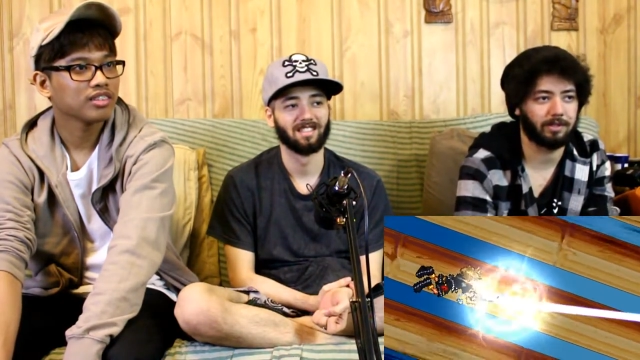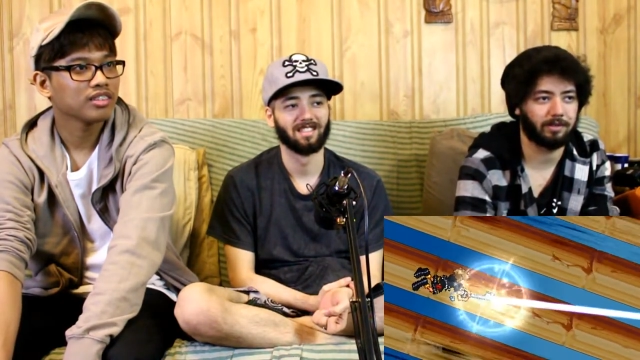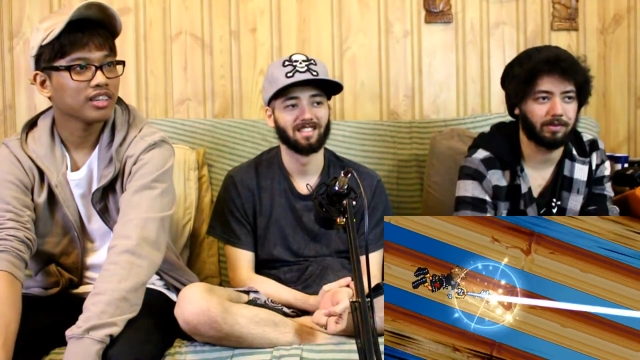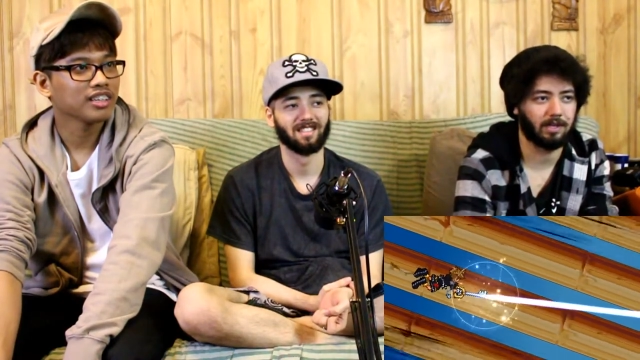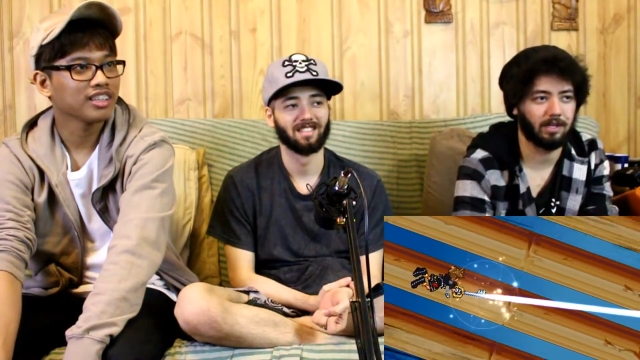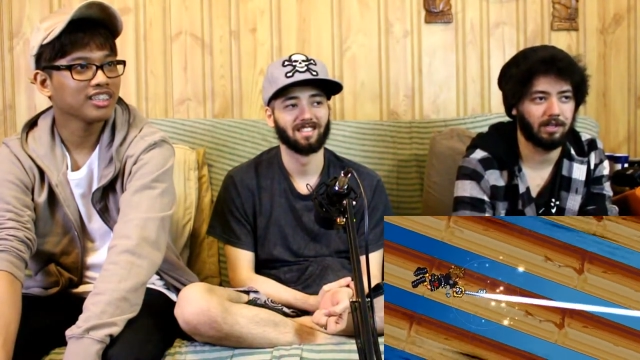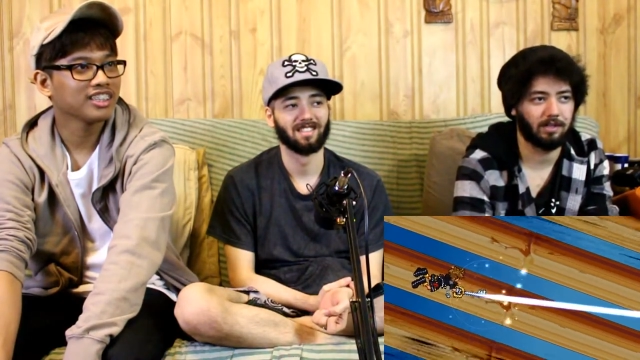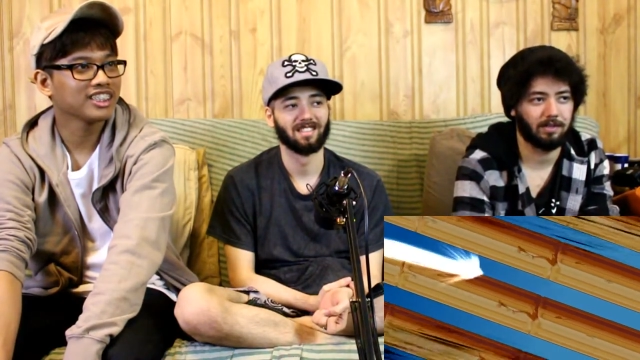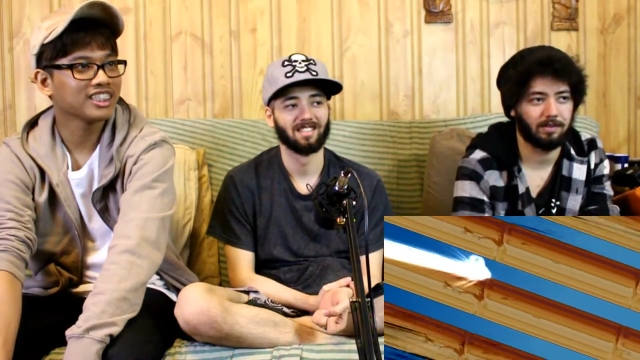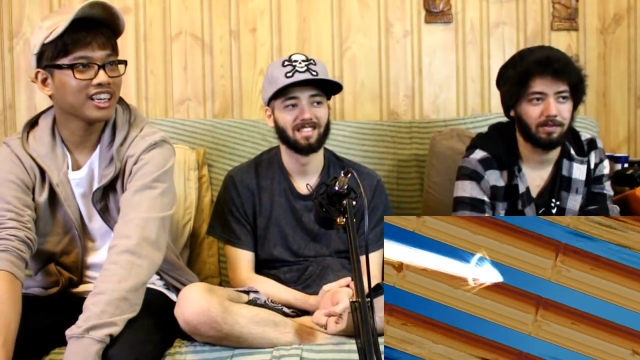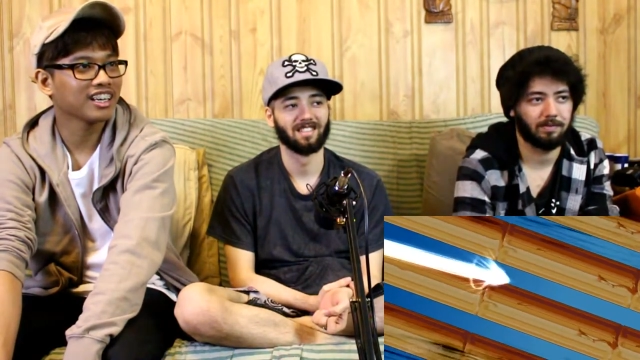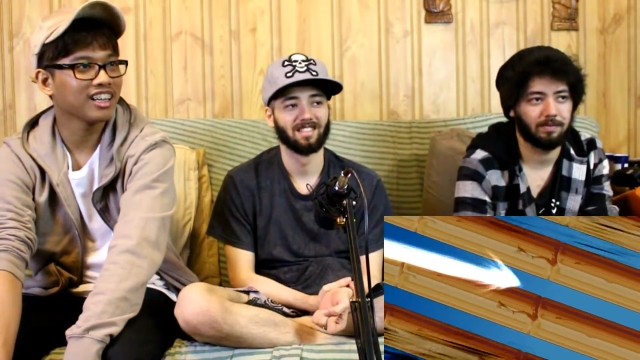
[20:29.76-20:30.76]
Speaker 1: I think they're
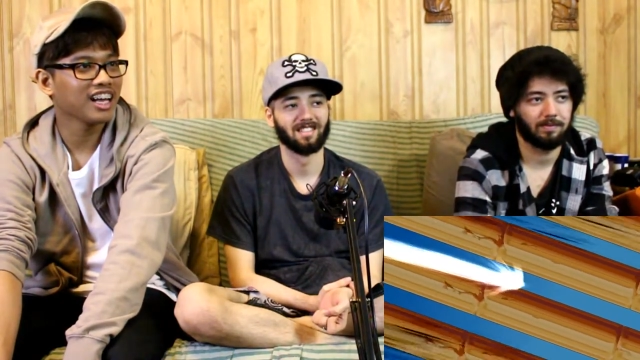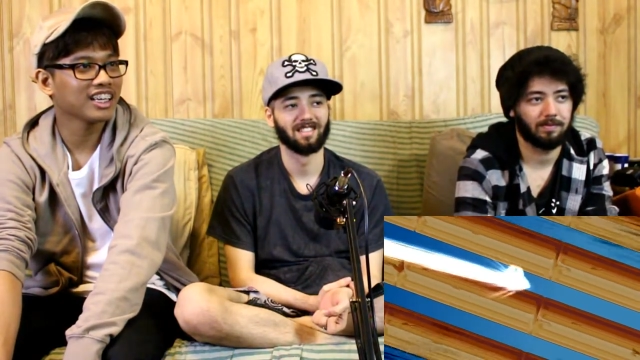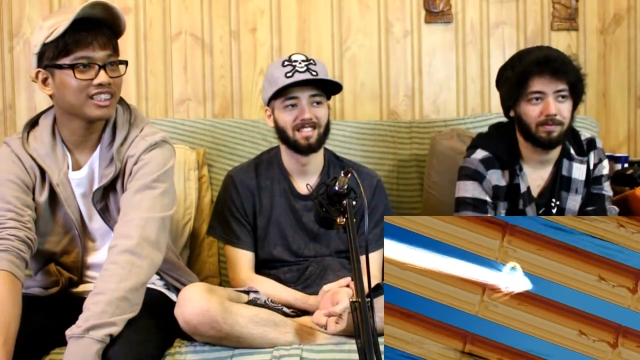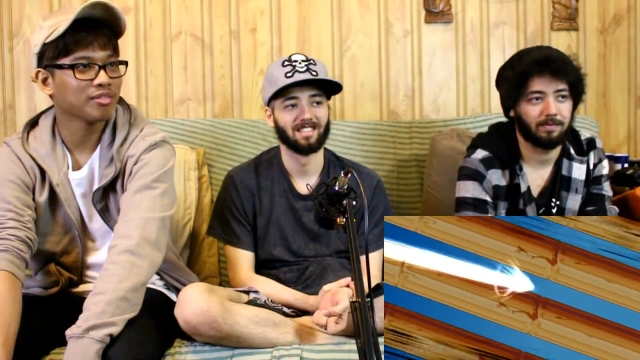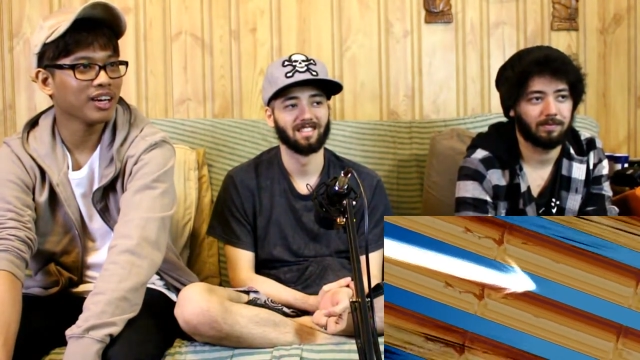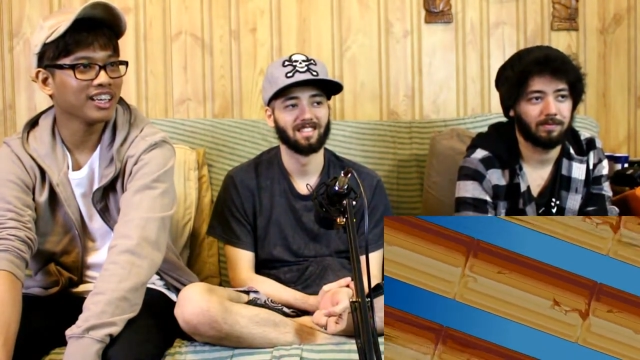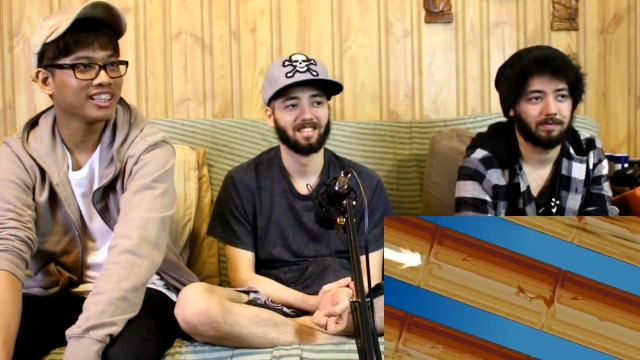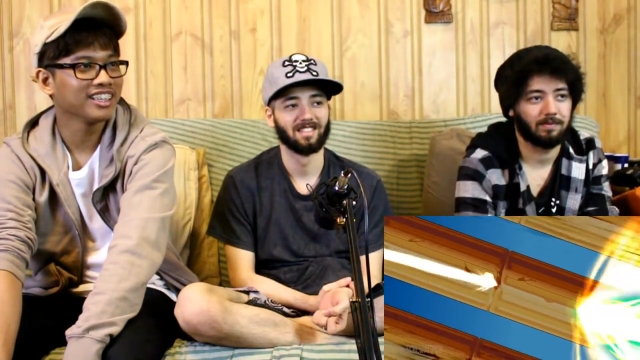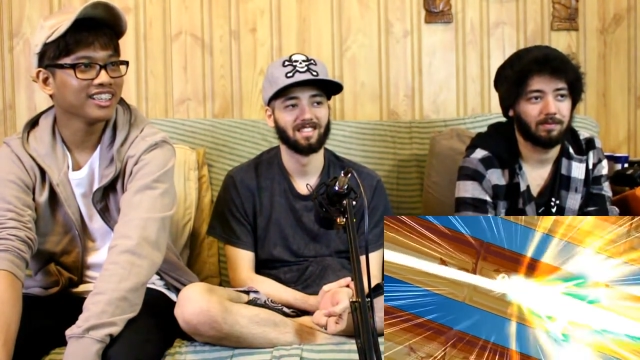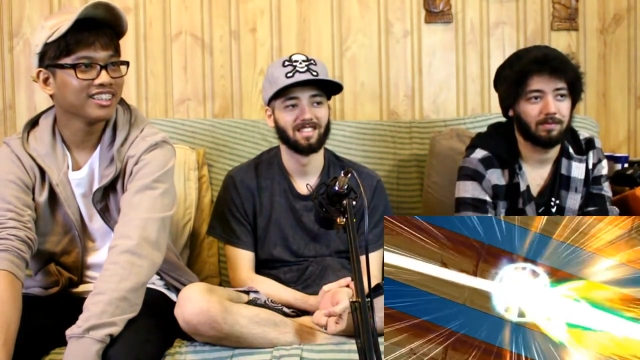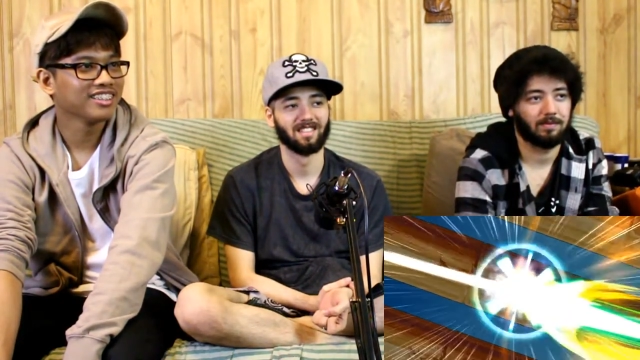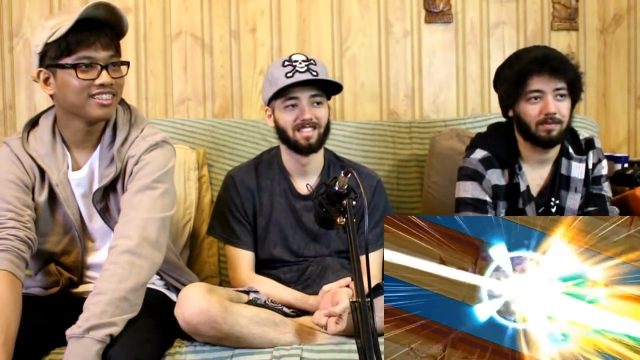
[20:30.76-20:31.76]
just gonna flash, man.
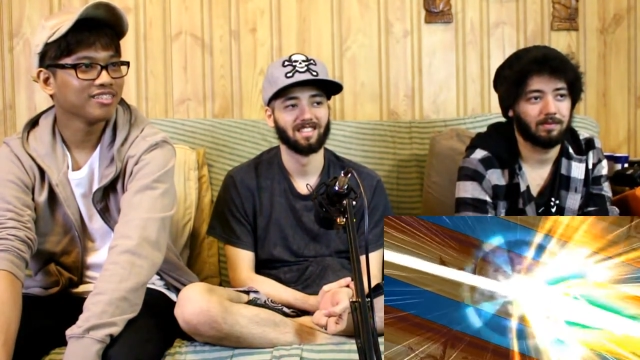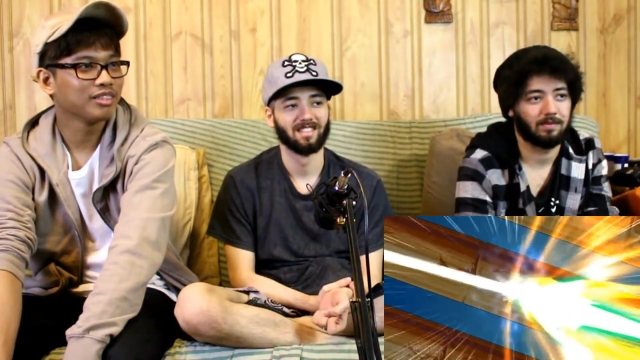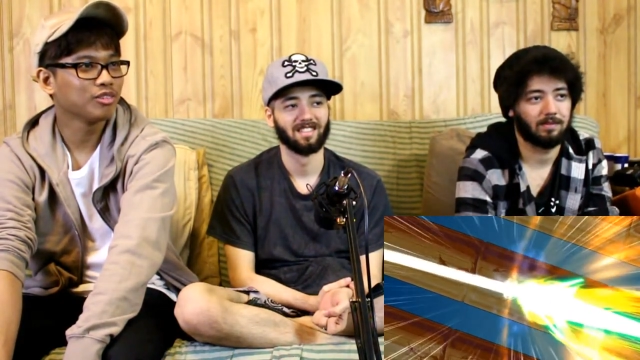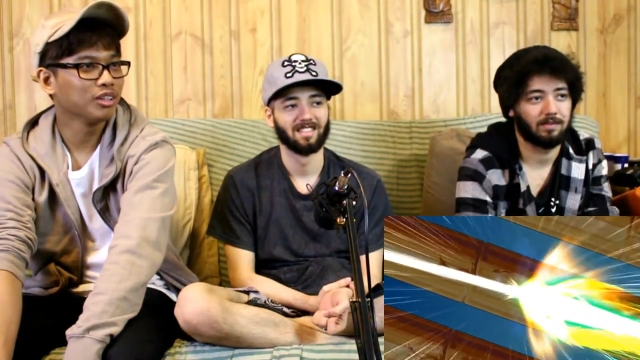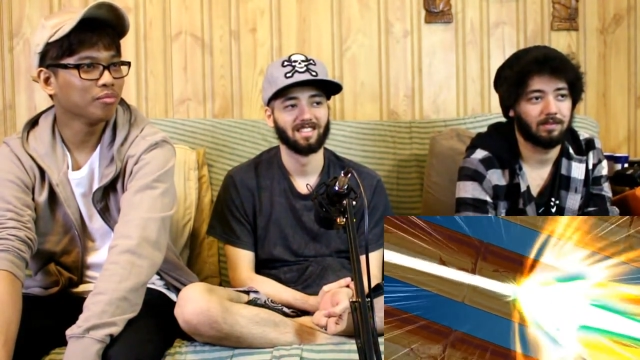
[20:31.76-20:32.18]
Which